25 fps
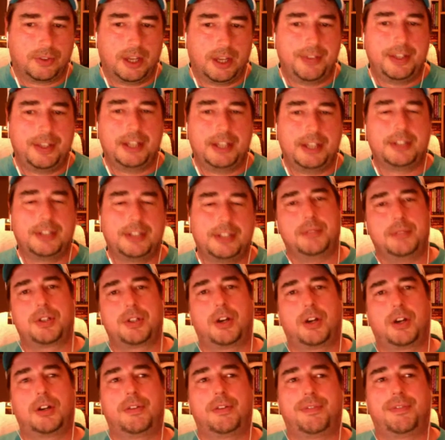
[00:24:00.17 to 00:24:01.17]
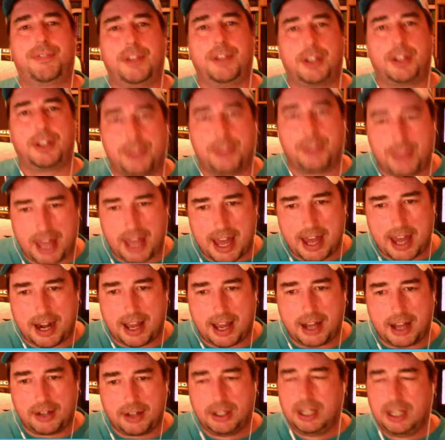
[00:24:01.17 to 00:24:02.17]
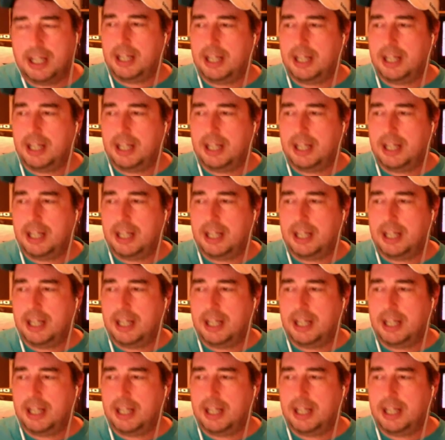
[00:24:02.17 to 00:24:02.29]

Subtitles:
And then teams started to figure that out.